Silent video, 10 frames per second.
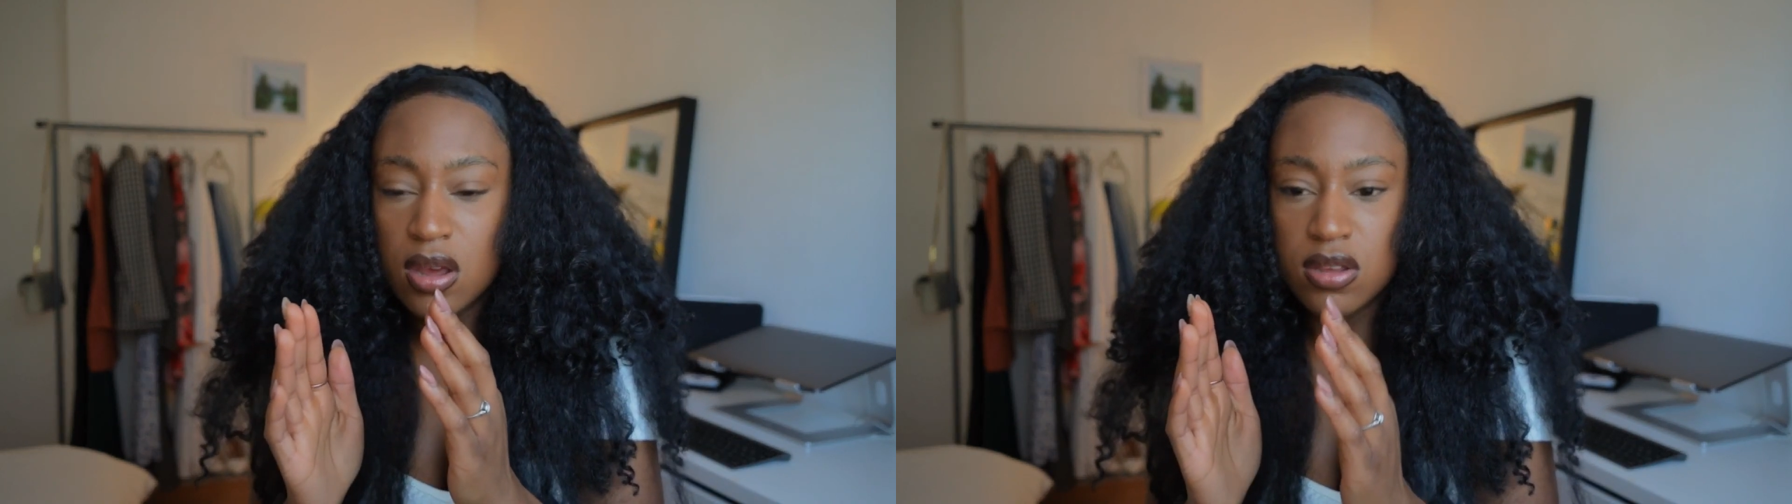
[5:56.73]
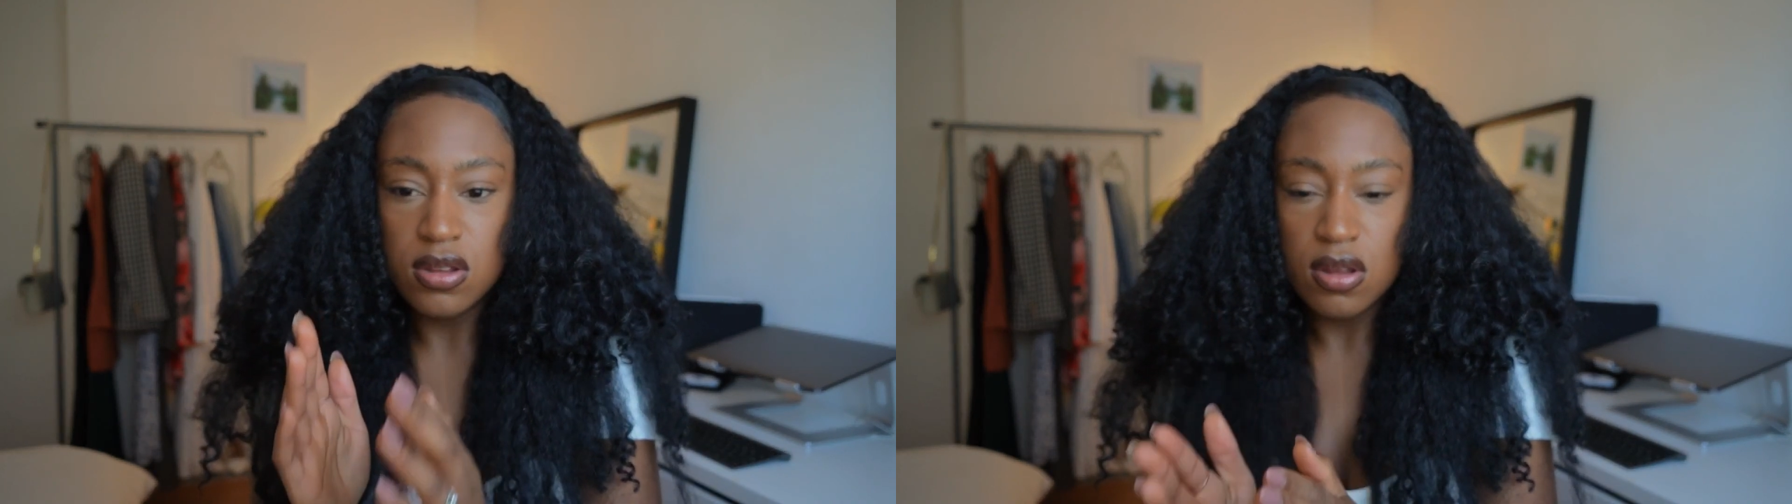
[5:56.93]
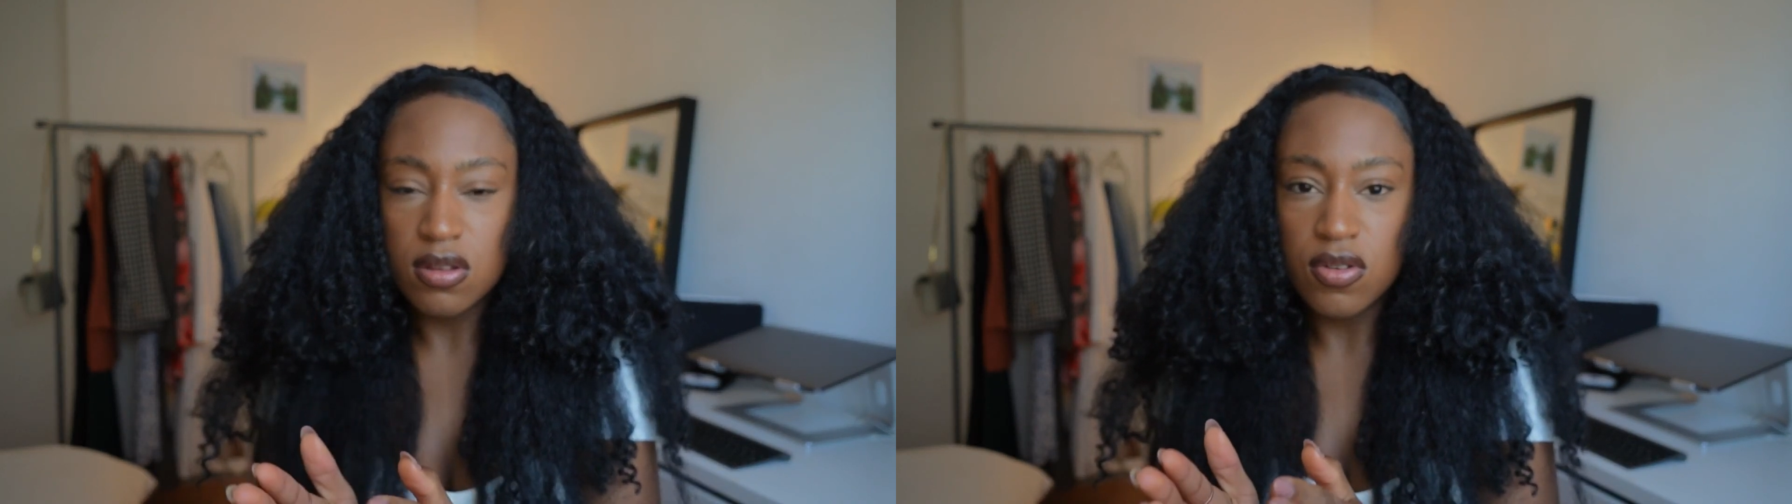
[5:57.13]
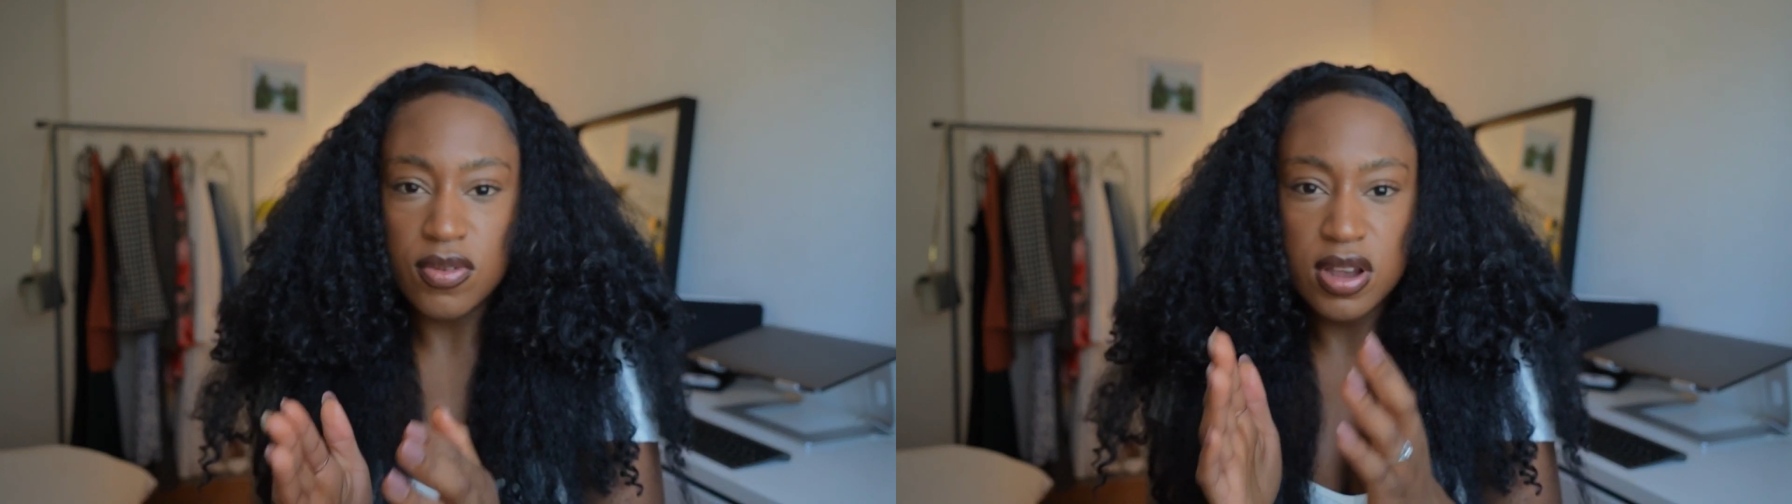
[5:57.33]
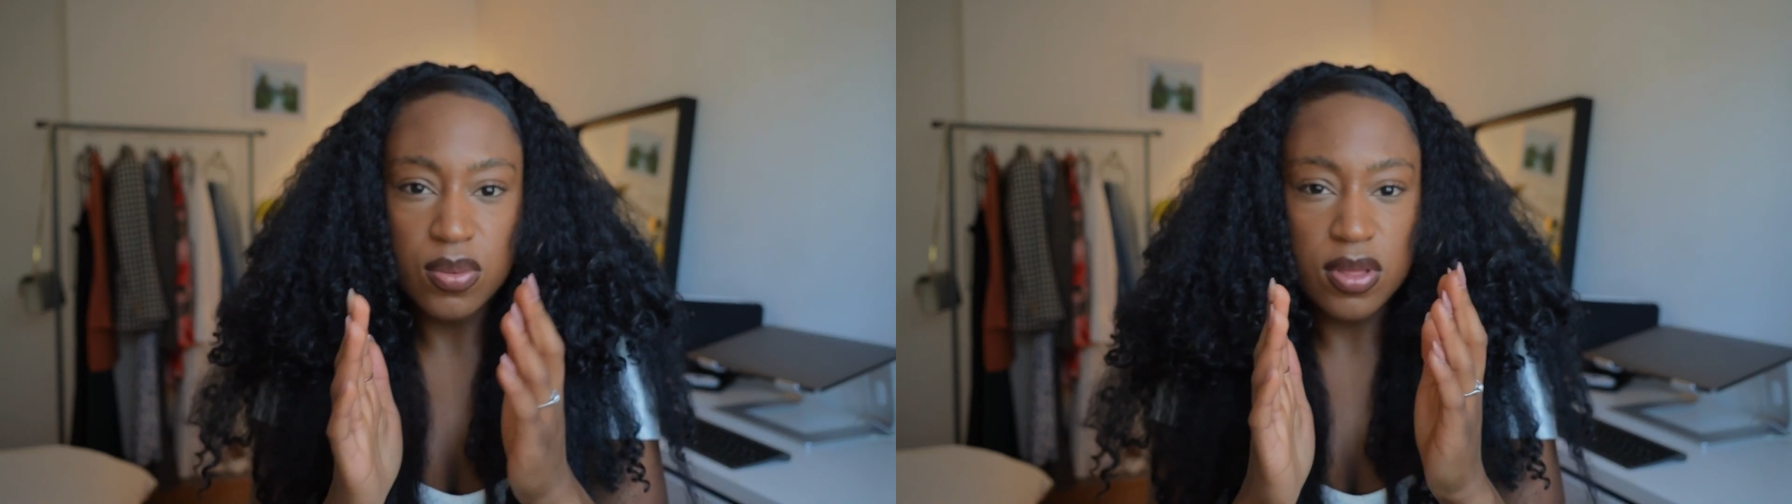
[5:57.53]
you know,
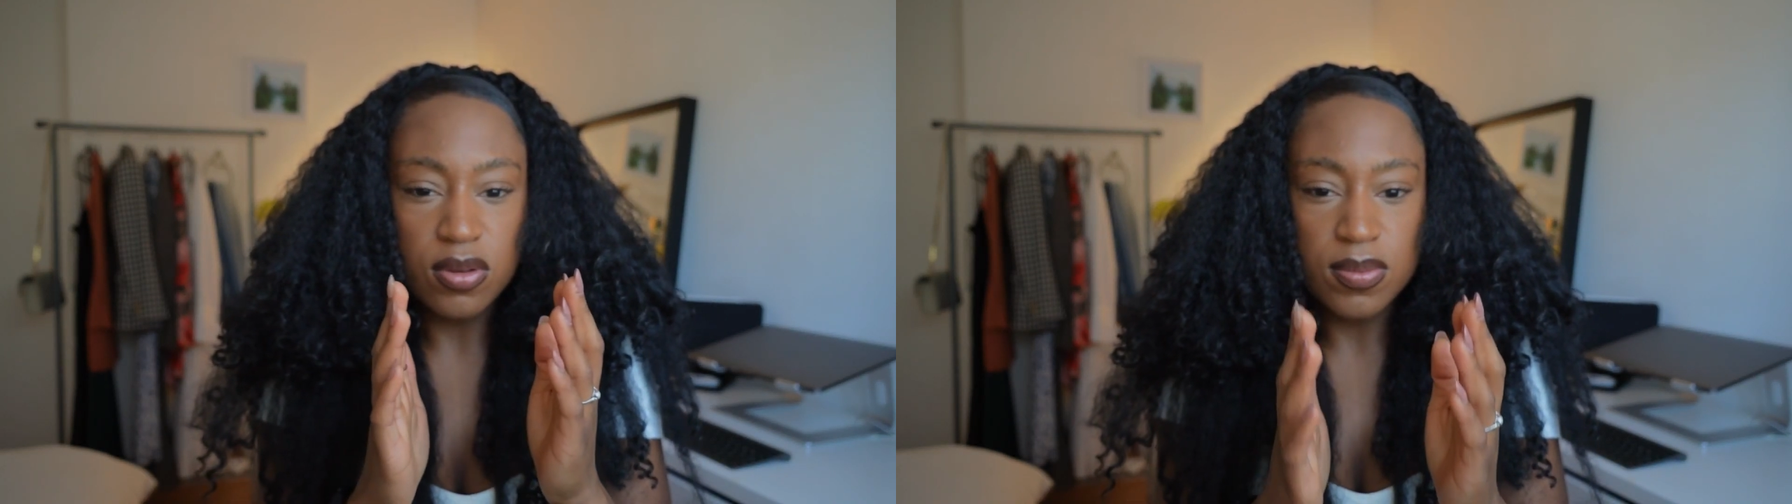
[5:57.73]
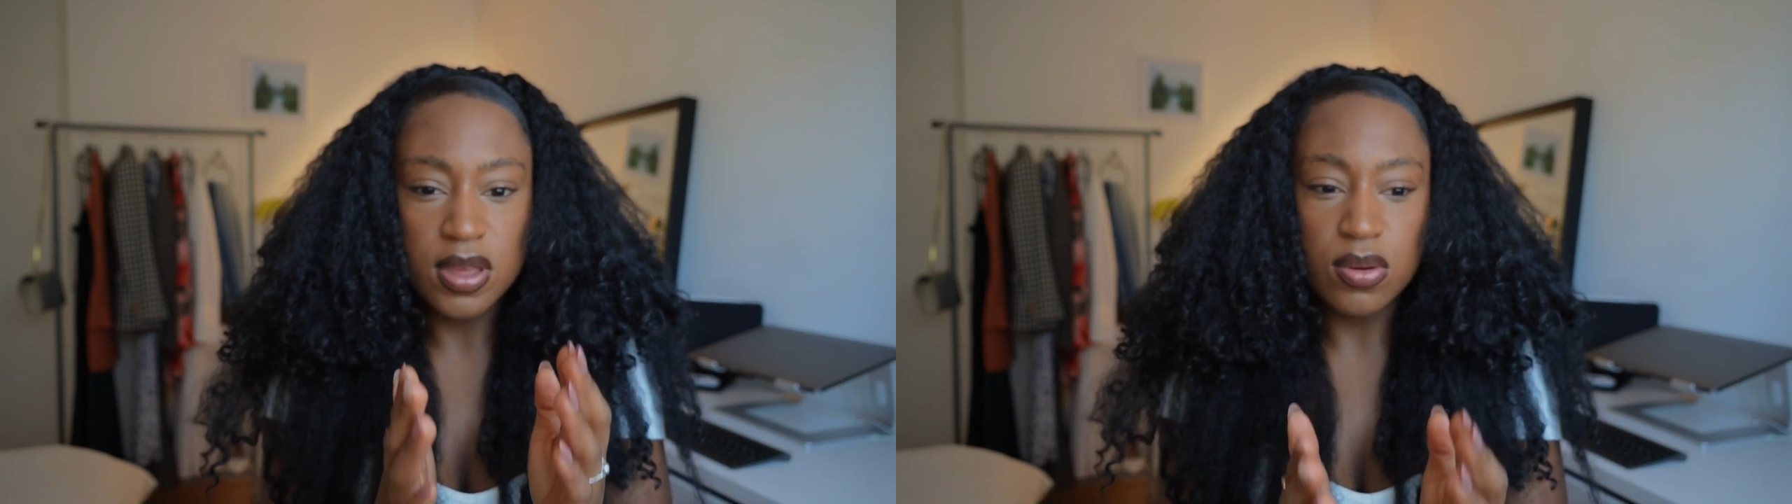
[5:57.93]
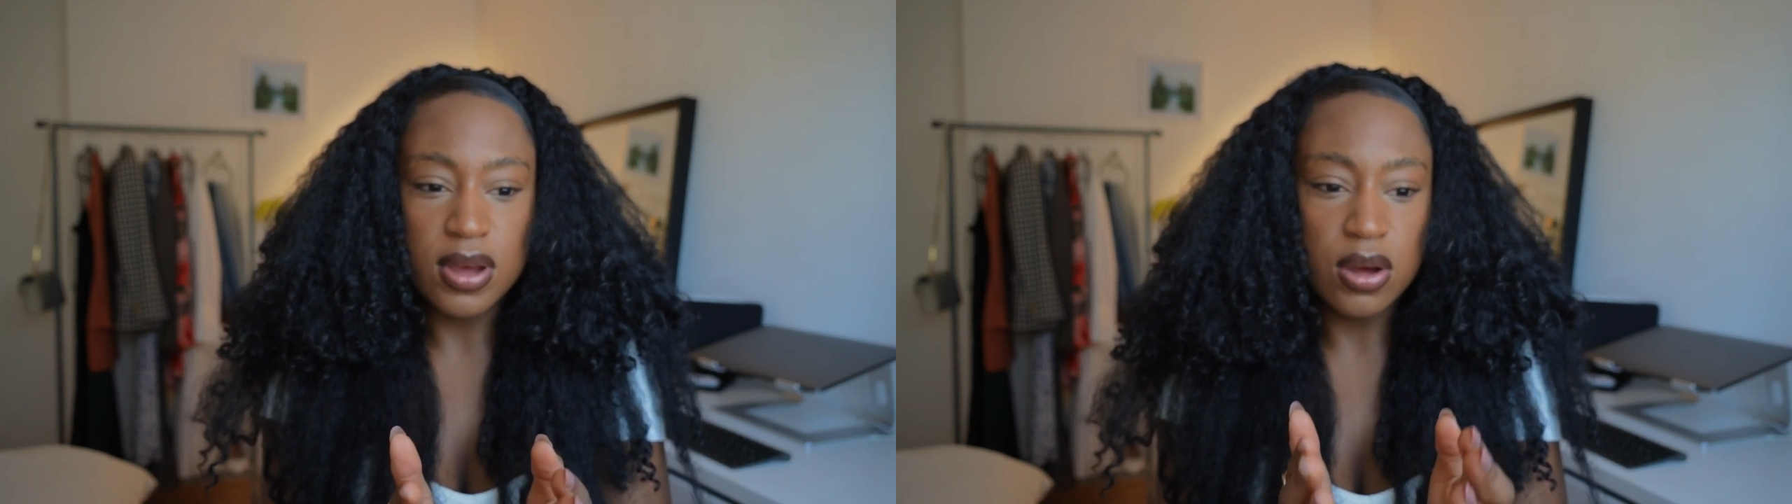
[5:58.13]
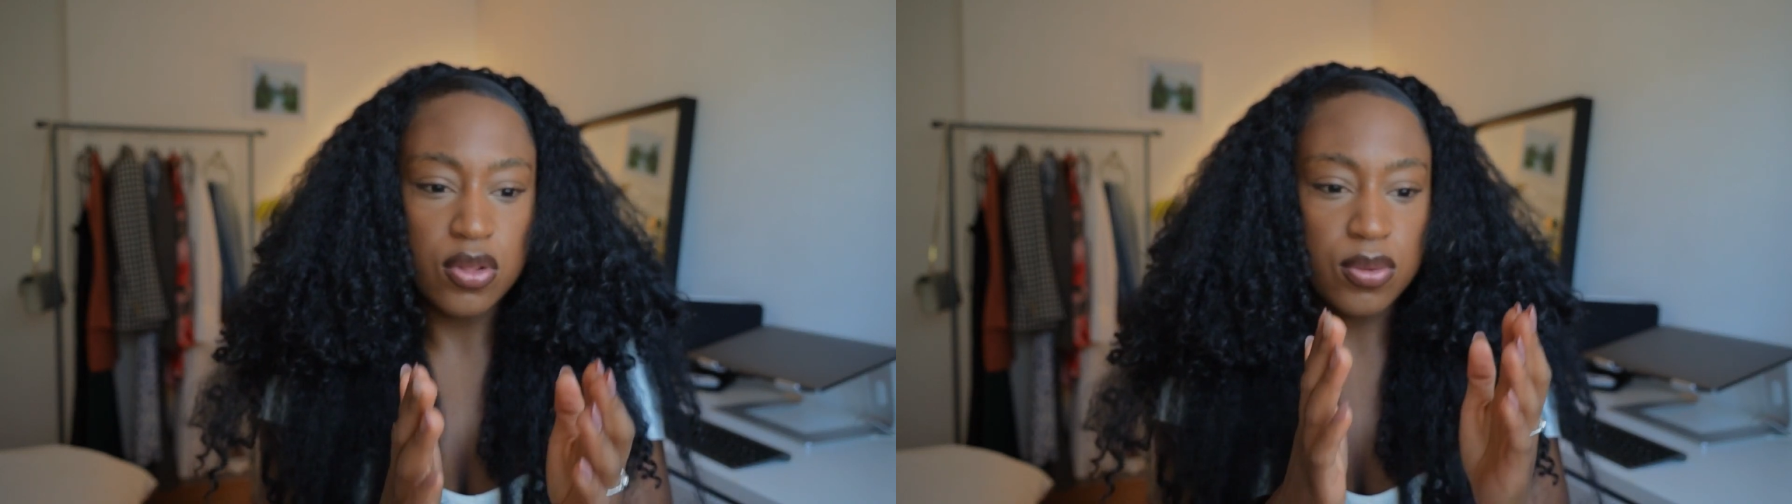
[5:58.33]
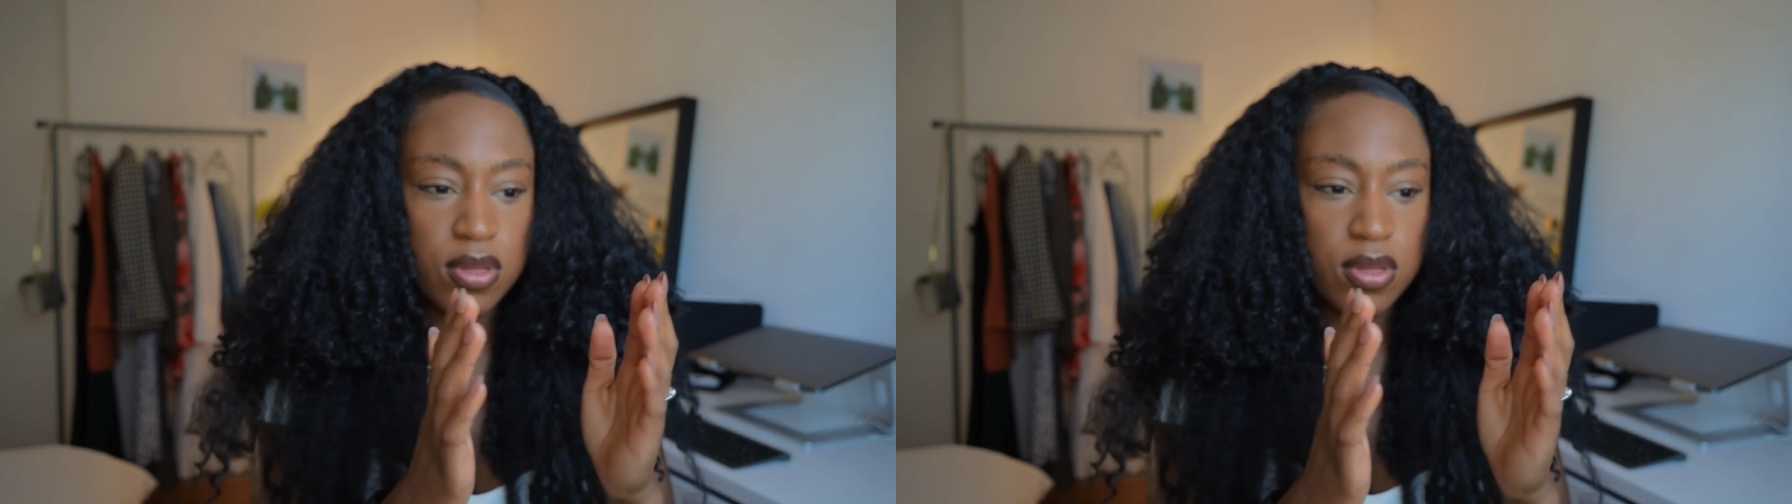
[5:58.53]
career, whether it be your health,